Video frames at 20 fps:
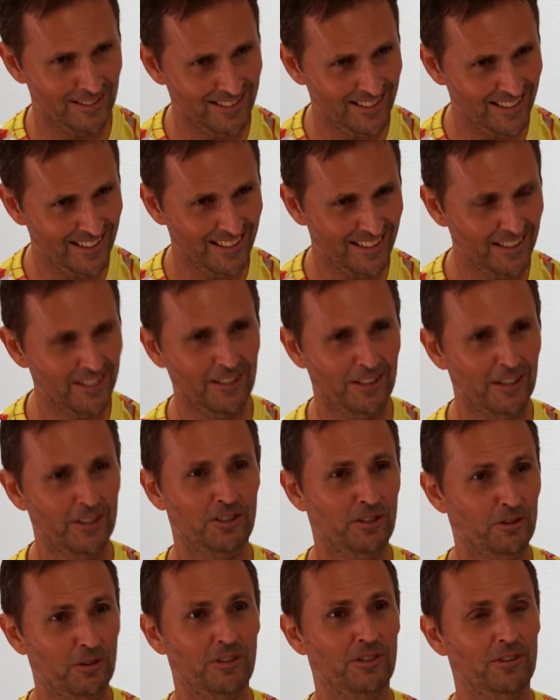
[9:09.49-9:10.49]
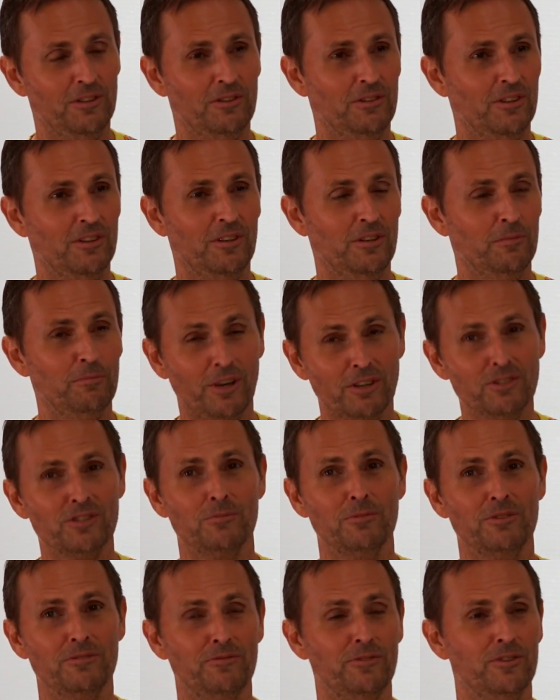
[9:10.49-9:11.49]
Yes. You know, you you
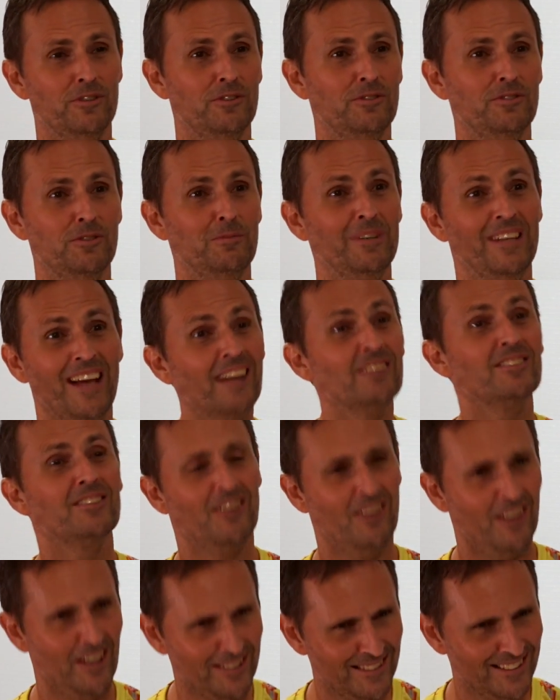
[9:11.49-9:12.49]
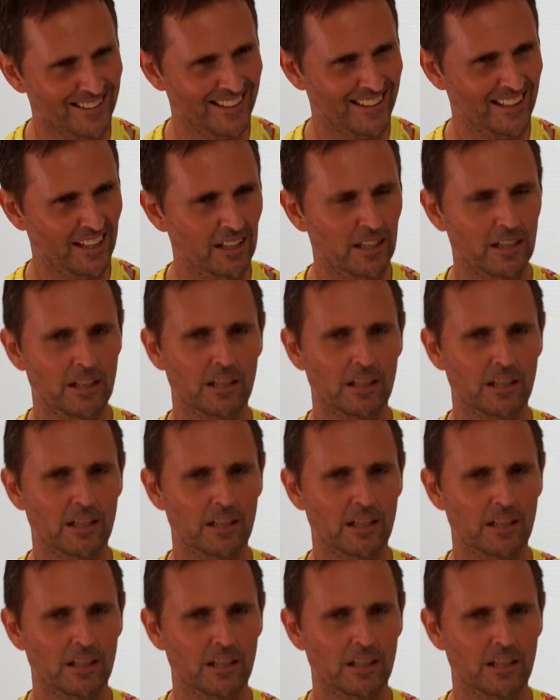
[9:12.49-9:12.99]
impossible for you to be unkind. Yes. So